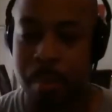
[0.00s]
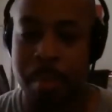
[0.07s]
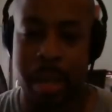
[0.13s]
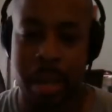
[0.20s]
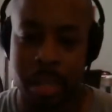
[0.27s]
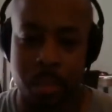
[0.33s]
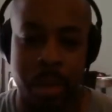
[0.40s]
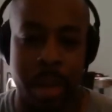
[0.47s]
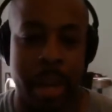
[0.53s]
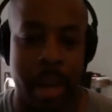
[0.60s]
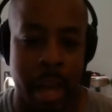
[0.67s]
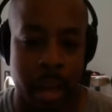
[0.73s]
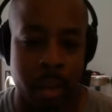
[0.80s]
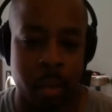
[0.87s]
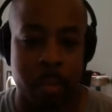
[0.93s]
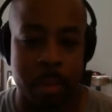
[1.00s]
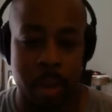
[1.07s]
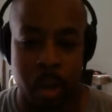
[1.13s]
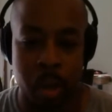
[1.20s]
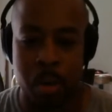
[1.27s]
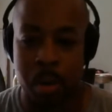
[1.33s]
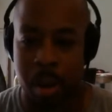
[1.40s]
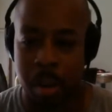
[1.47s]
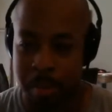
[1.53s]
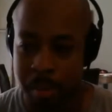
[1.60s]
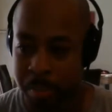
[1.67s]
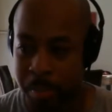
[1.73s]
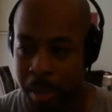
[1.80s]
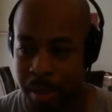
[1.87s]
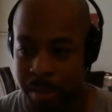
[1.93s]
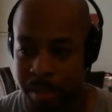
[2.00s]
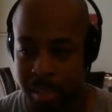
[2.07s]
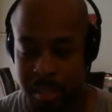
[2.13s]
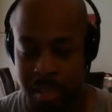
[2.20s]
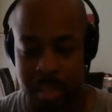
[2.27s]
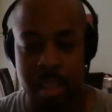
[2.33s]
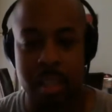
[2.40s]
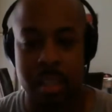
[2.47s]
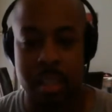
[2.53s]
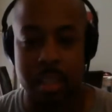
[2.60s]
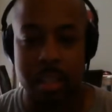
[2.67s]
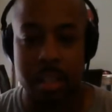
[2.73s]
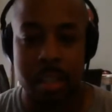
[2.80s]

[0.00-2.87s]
because when I got a little bit older, I was about 16,